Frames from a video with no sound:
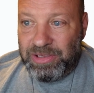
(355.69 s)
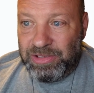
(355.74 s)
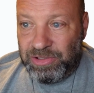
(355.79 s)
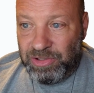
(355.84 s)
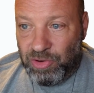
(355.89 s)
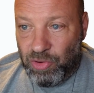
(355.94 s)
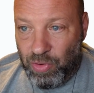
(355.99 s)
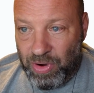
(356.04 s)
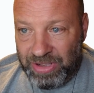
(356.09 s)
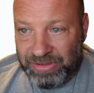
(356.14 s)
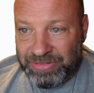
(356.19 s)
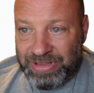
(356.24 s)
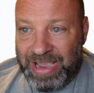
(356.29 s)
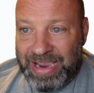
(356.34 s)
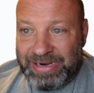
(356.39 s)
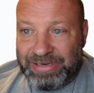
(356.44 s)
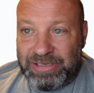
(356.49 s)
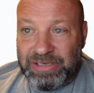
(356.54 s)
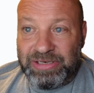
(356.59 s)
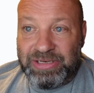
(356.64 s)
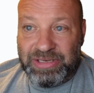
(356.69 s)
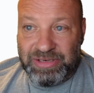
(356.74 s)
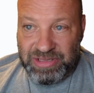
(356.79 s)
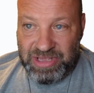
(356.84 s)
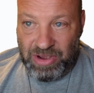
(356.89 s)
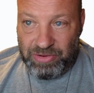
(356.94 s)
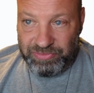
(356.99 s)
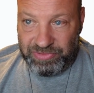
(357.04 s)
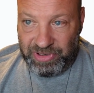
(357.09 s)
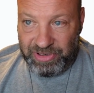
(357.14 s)
You go online to
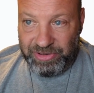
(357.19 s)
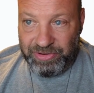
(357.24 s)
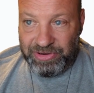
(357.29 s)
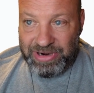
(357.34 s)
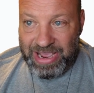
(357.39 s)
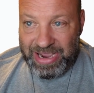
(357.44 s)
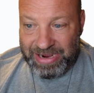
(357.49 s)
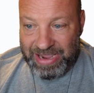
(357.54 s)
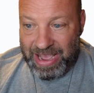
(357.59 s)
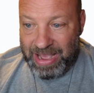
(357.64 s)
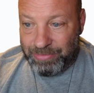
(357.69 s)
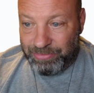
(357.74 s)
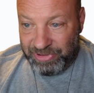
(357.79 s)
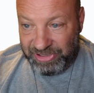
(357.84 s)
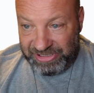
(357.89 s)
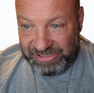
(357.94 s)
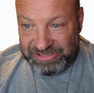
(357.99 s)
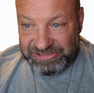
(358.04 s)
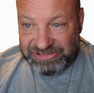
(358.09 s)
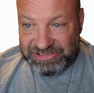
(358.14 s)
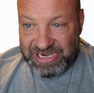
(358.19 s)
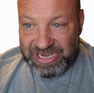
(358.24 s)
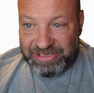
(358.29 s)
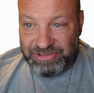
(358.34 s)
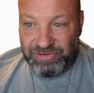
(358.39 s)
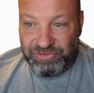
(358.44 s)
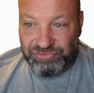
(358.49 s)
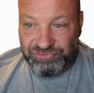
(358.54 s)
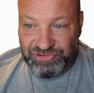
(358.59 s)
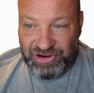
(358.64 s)
discounttire.com, like you said,
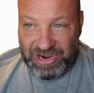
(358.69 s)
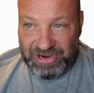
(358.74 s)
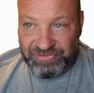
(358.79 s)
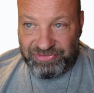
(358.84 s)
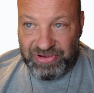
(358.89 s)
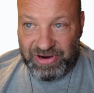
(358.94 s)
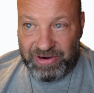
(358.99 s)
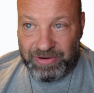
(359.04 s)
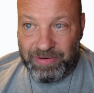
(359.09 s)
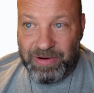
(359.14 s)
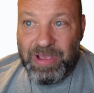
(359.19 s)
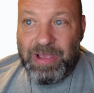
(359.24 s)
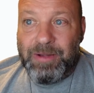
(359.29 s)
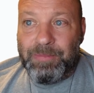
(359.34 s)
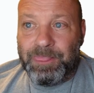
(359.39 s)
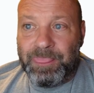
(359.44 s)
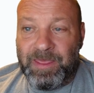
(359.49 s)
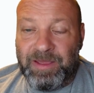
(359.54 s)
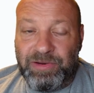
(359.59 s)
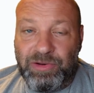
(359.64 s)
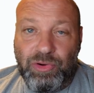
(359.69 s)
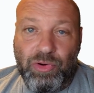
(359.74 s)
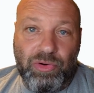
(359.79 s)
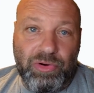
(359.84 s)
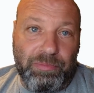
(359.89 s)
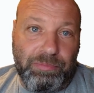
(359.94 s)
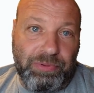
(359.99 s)
and you check there. Then you go to